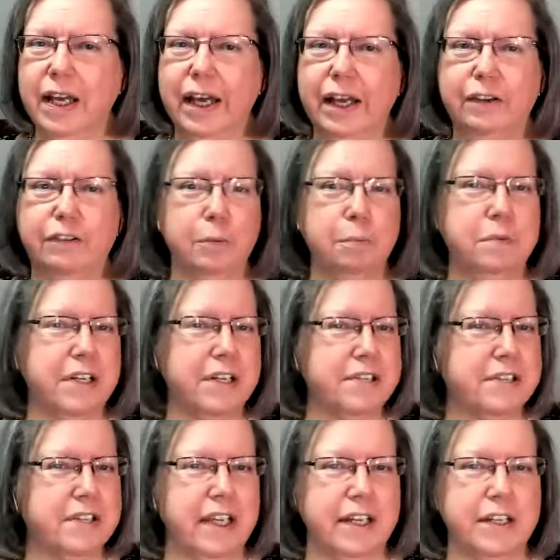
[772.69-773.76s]
A group
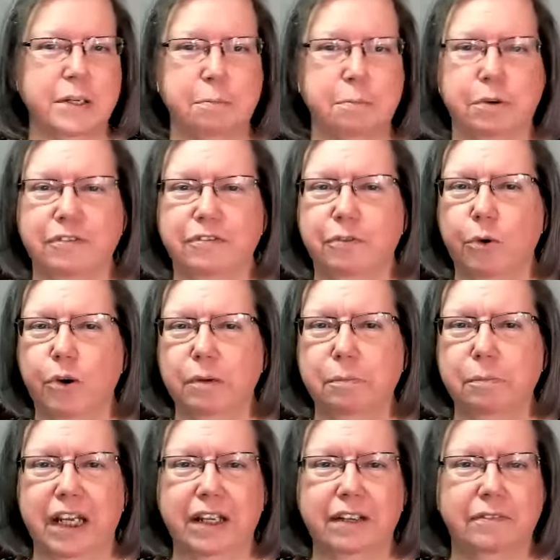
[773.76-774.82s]
doesn't get to
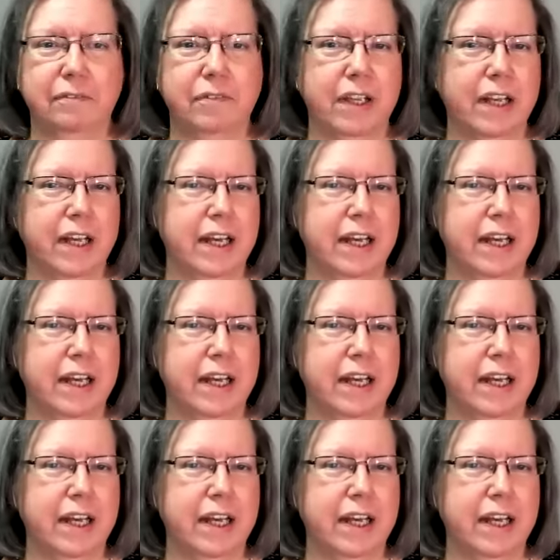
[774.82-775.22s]
performing.